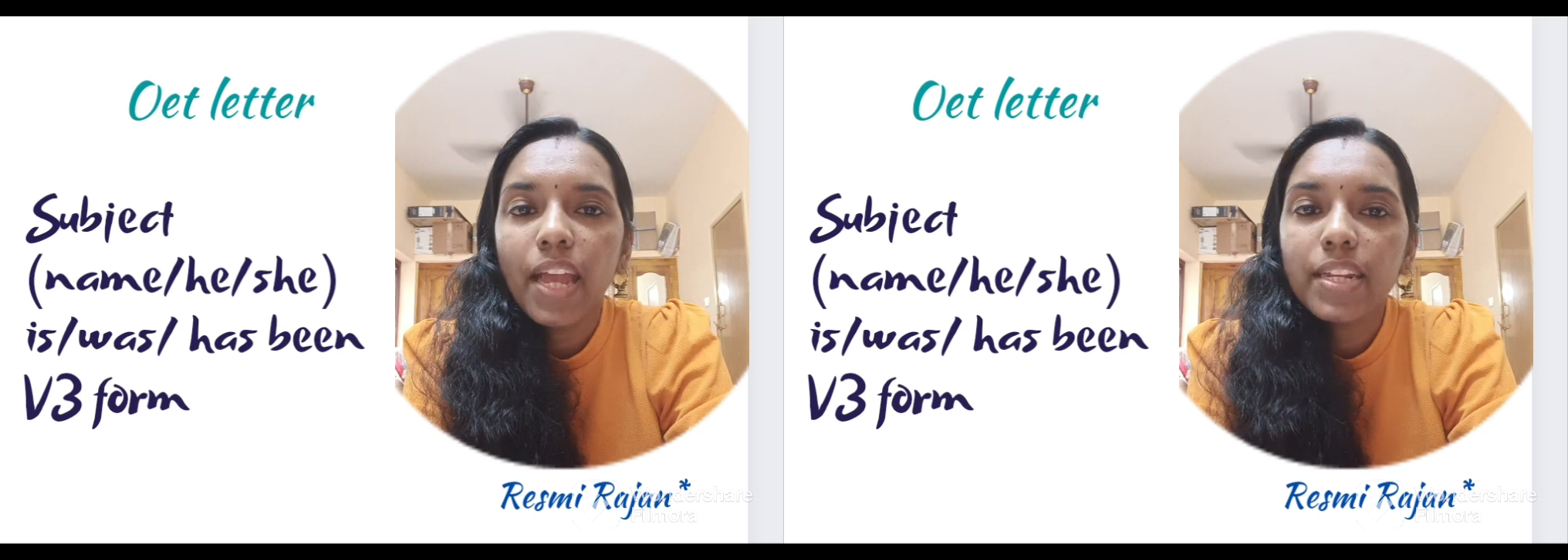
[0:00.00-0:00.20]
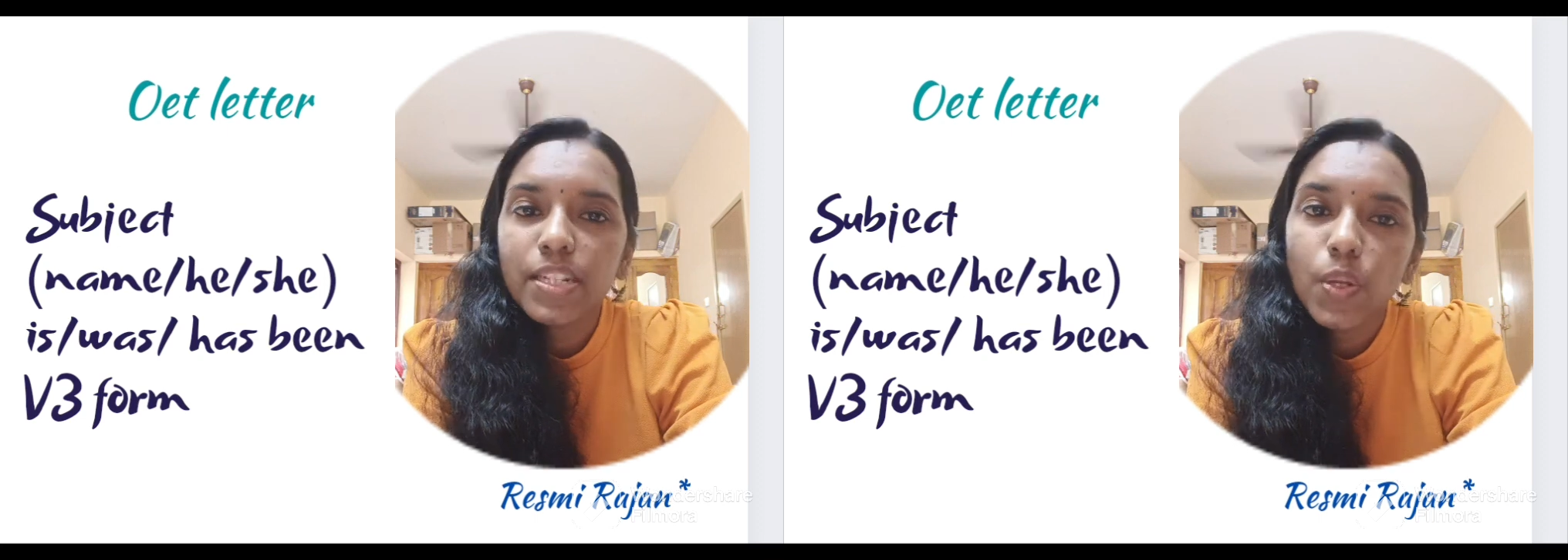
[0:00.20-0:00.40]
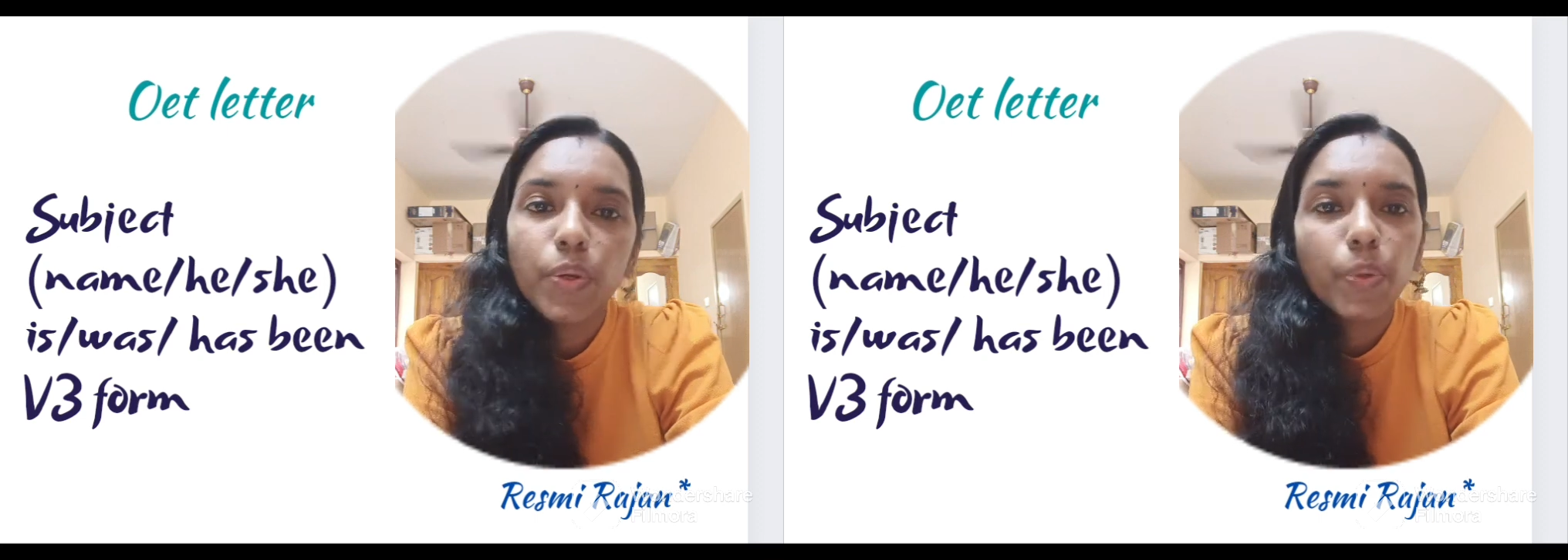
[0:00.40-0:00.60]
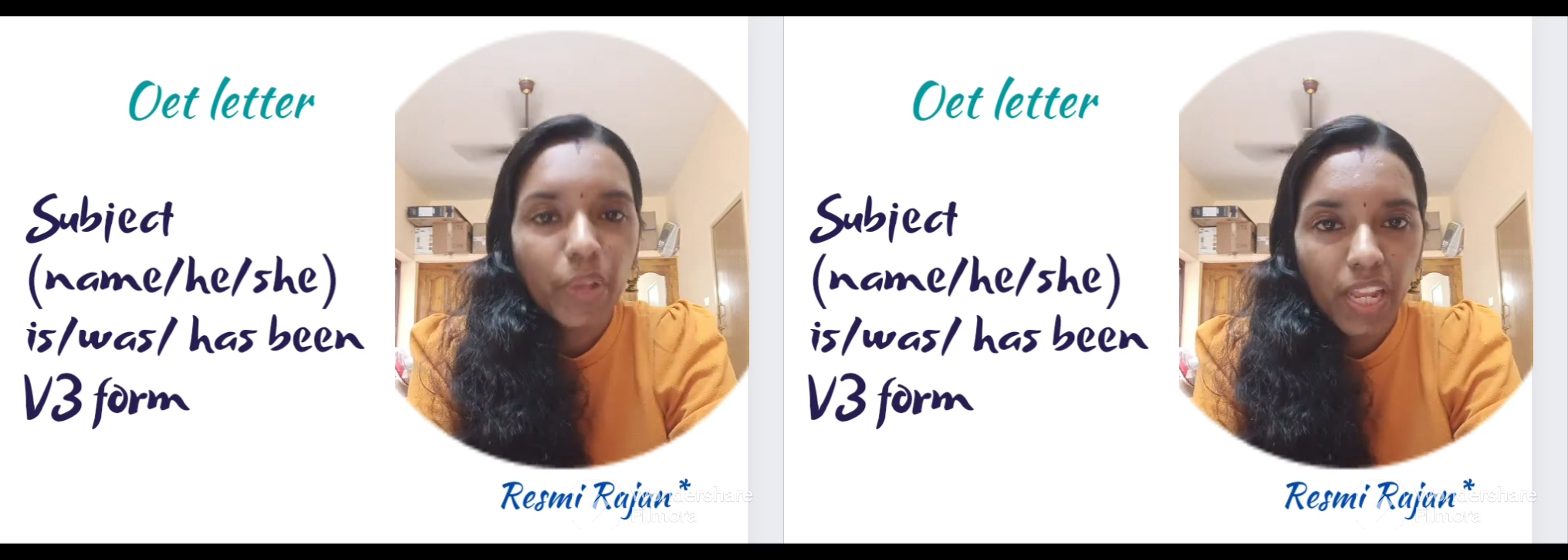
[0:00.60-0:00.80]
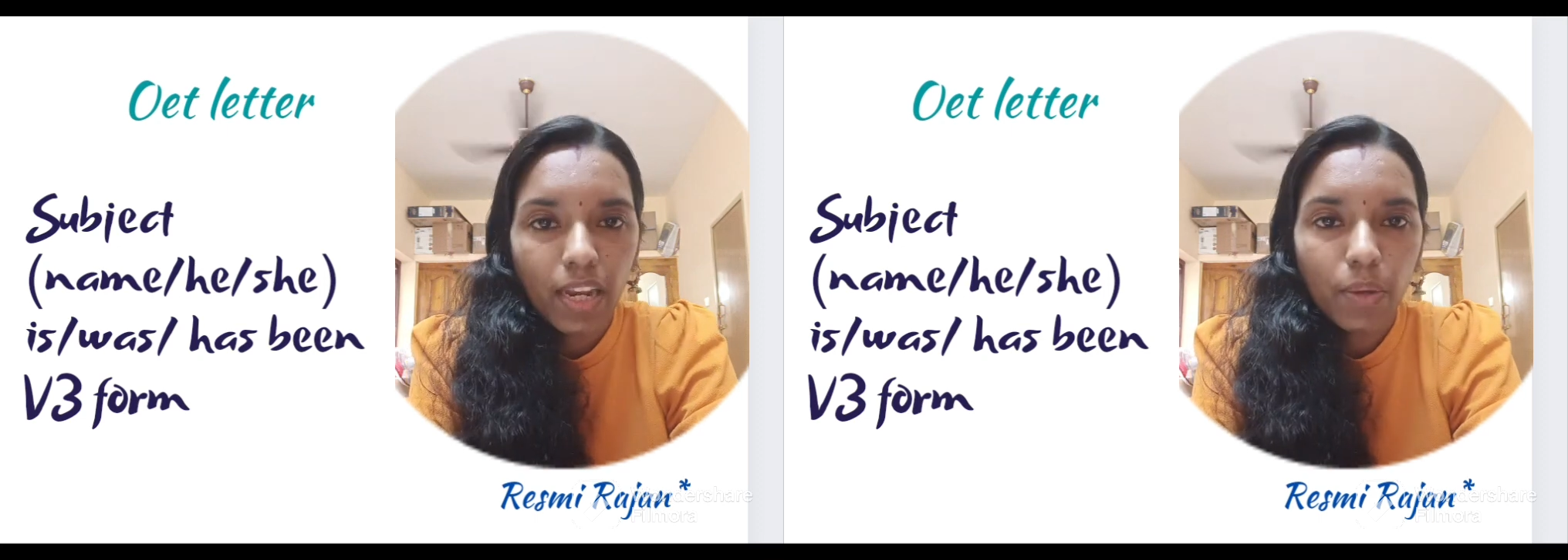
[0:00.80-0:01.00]
and it's
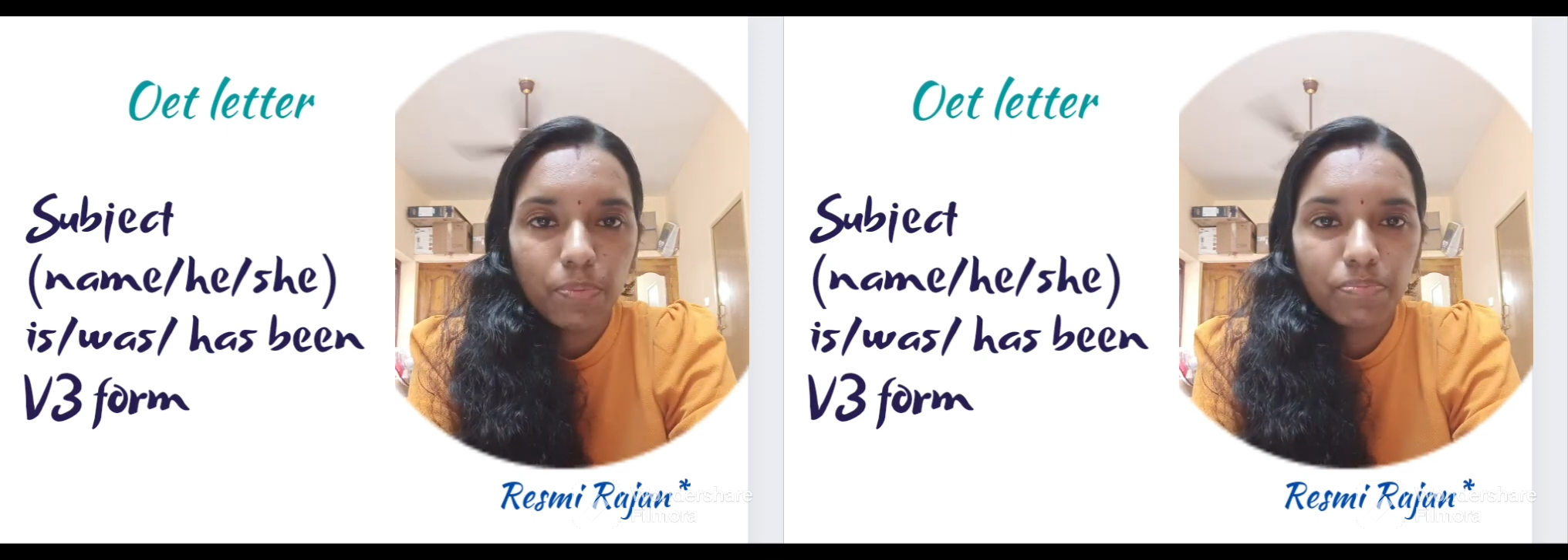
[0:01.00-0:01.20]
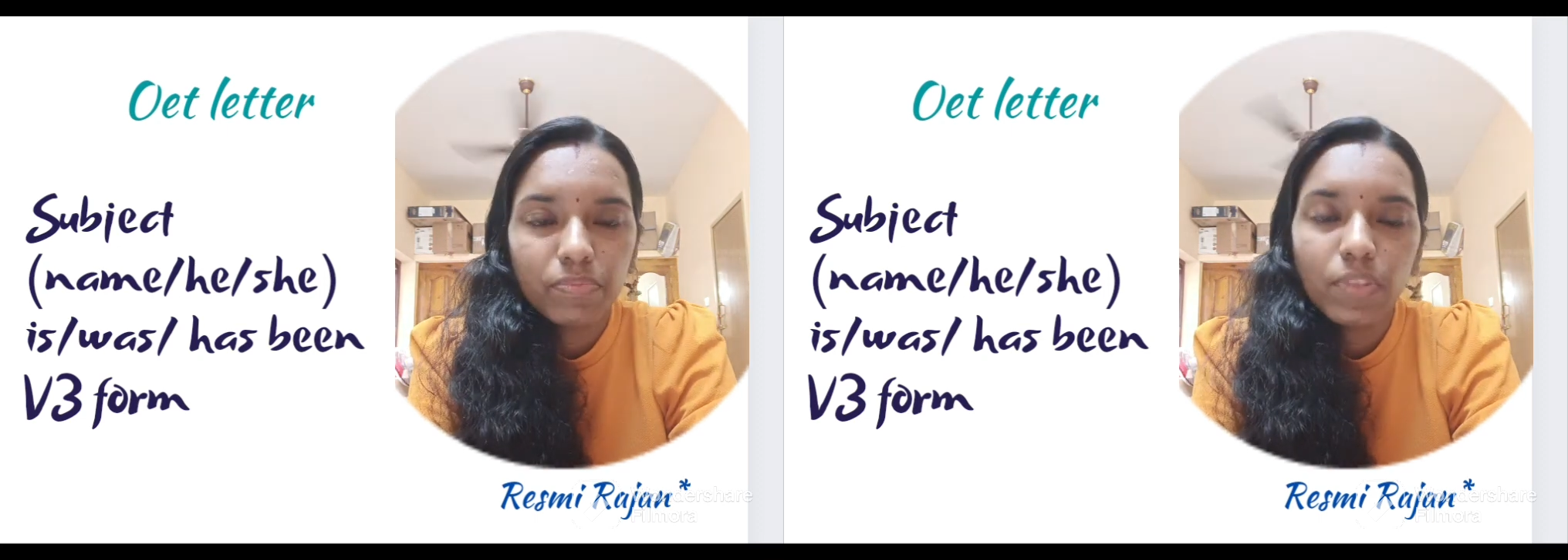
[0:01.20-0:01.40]
ongoing now.